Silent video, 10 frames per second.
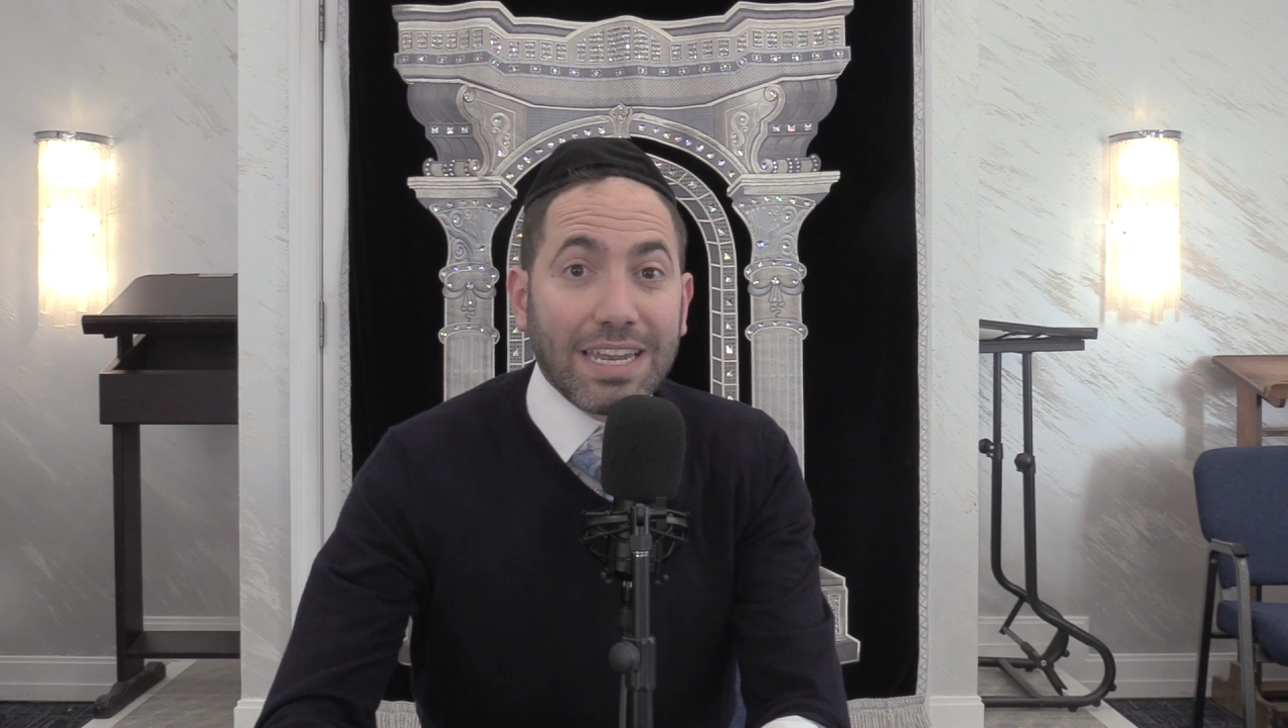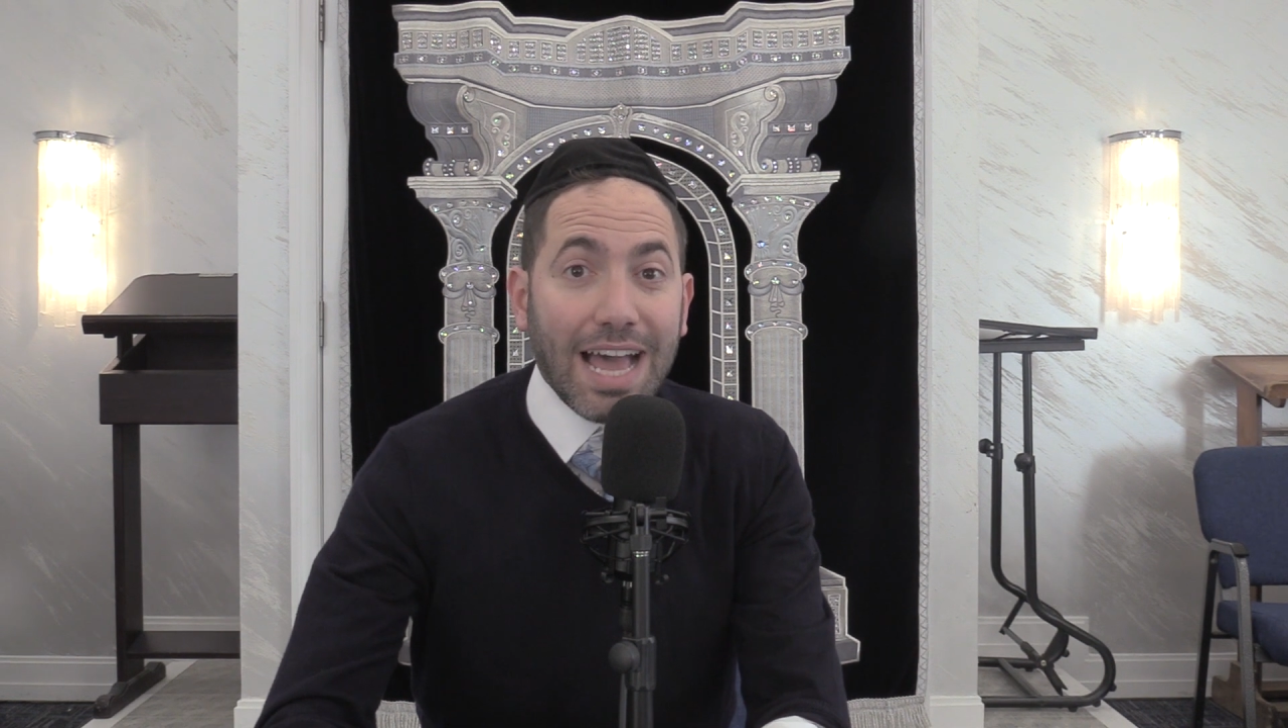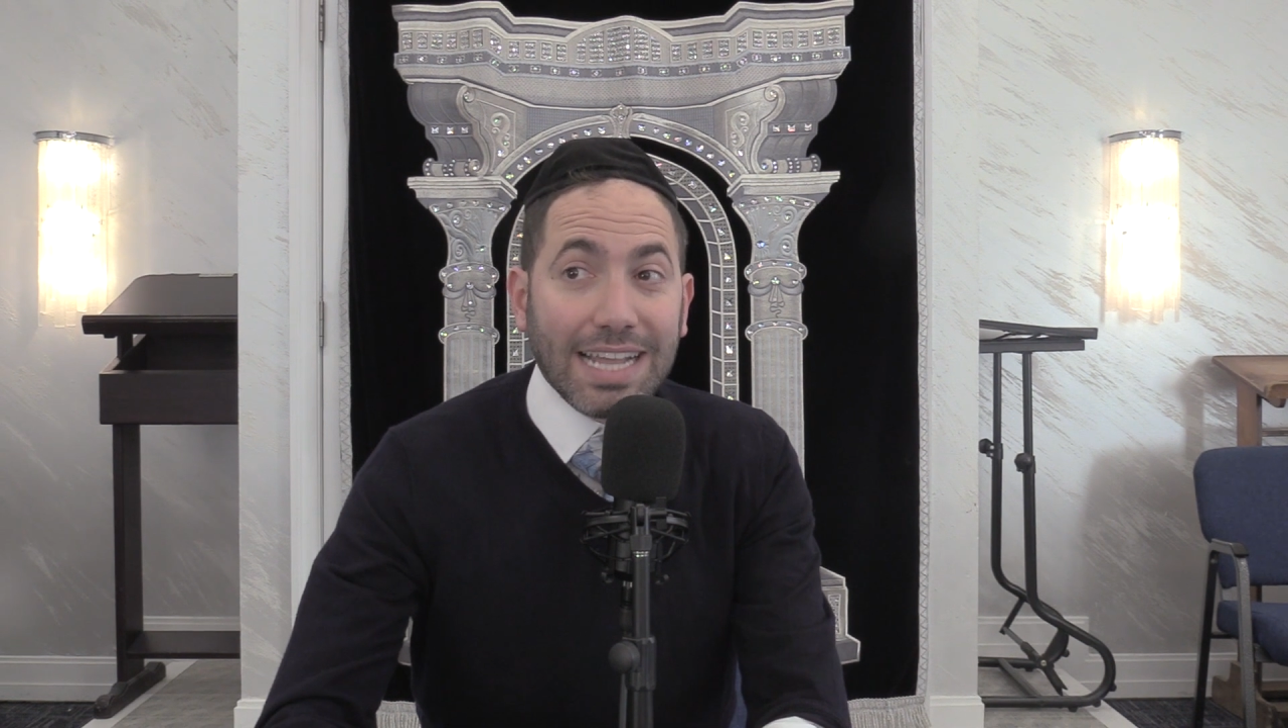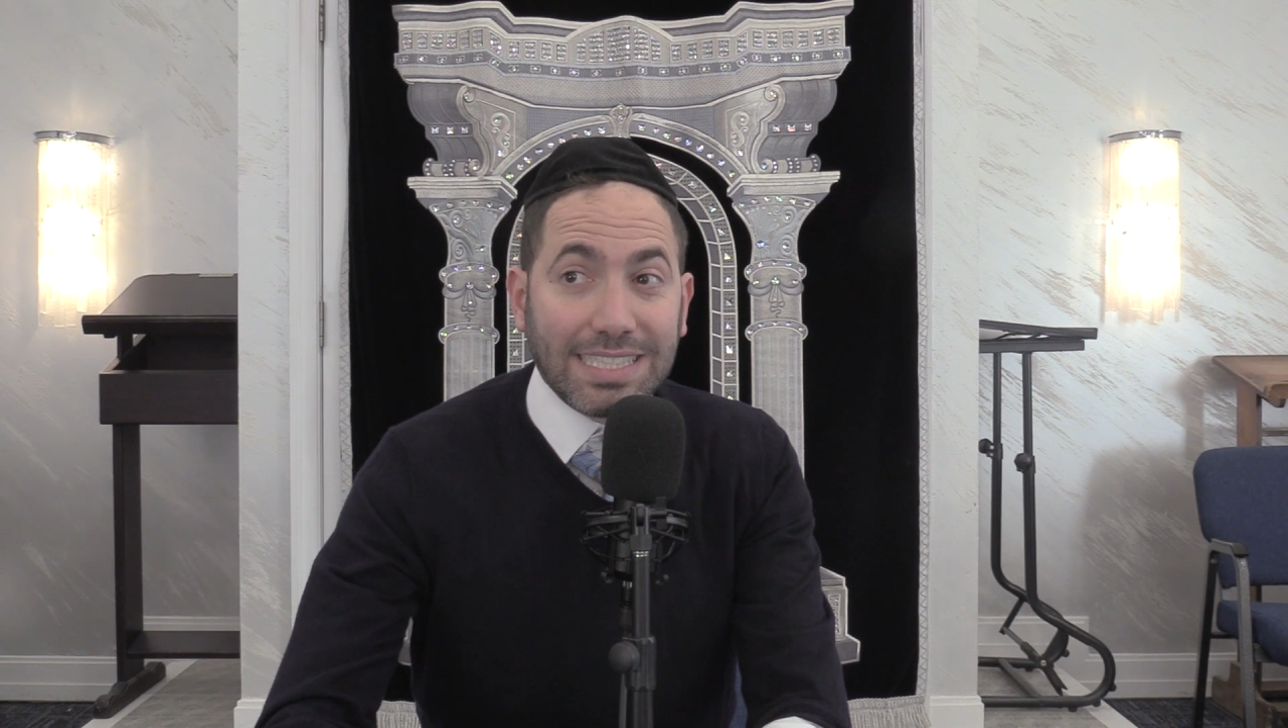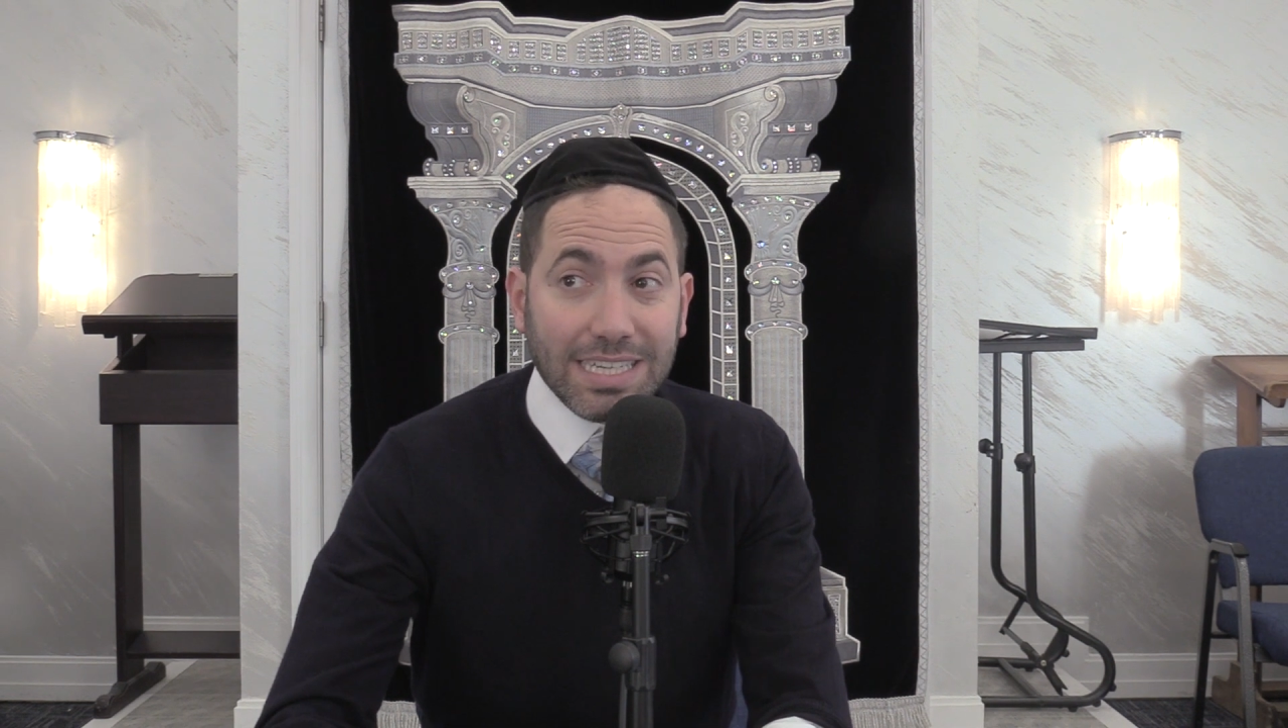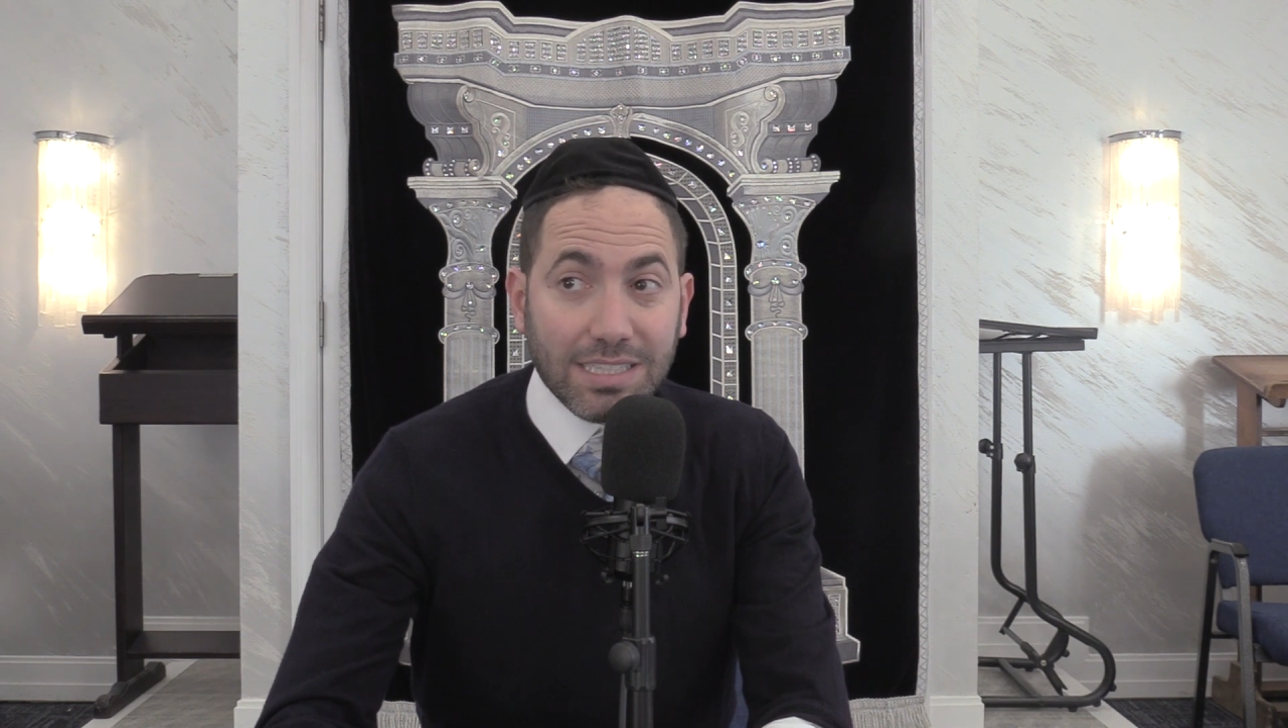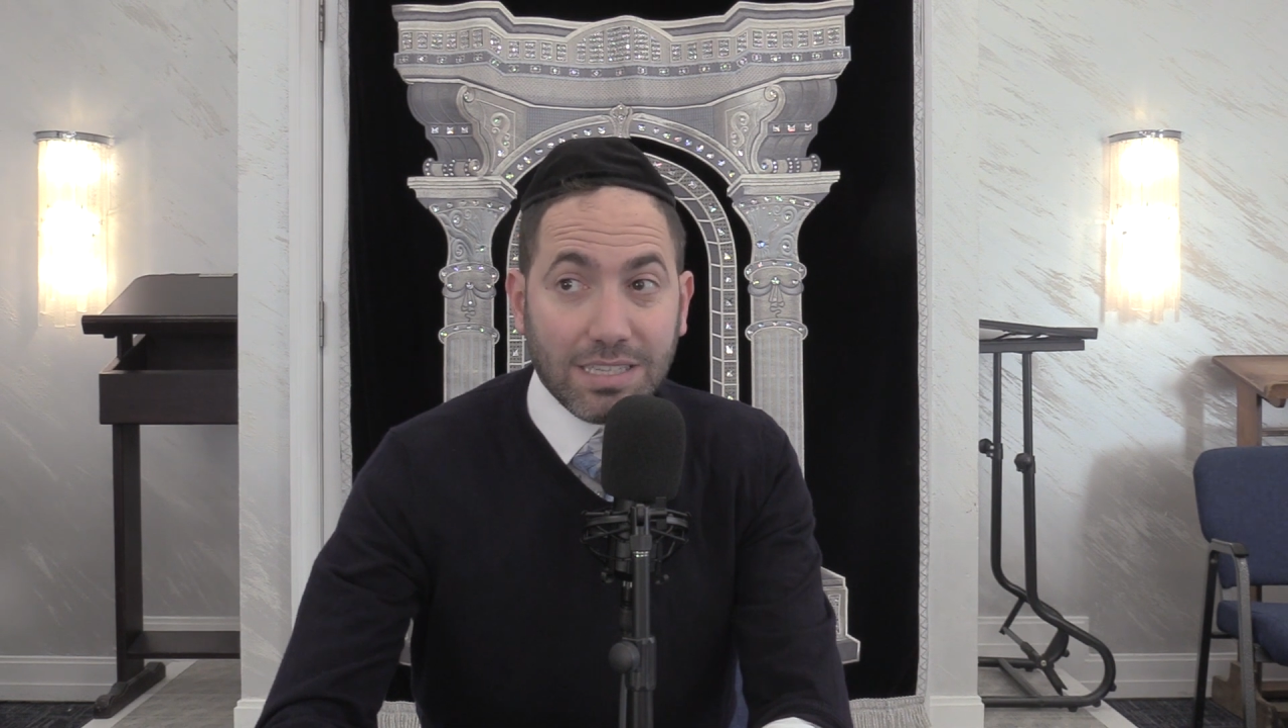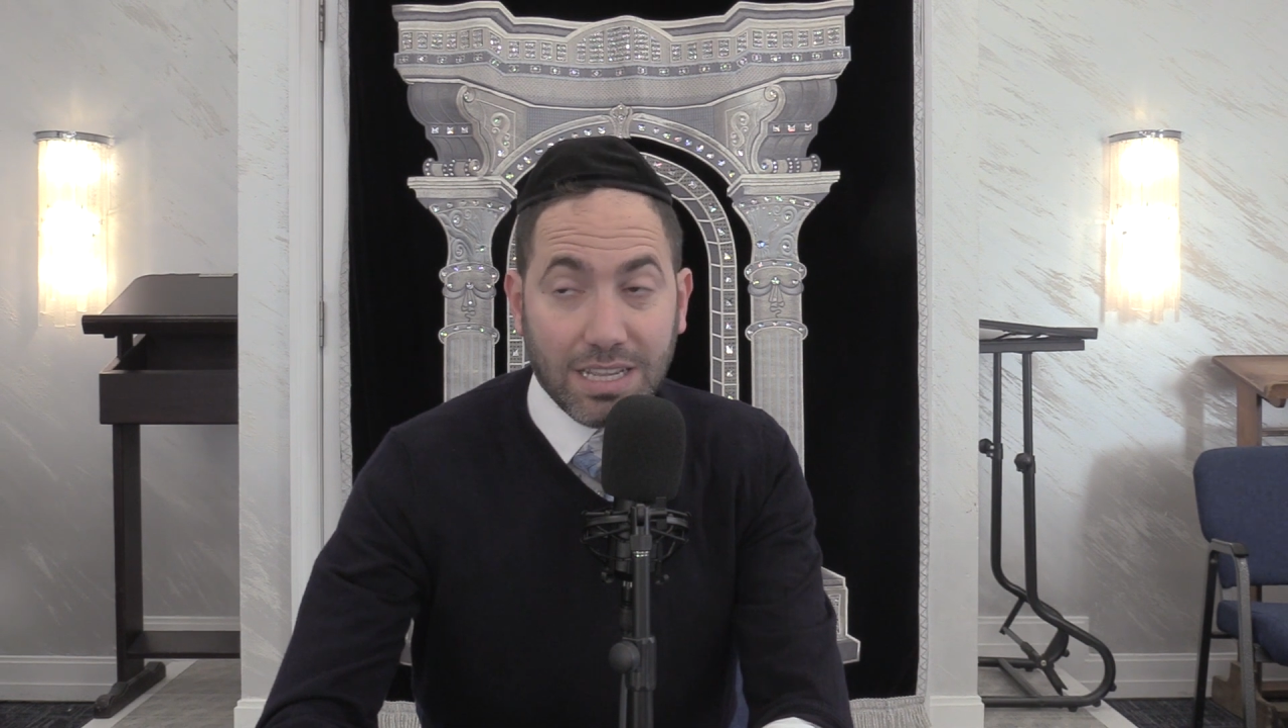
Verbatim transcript: the Nazis.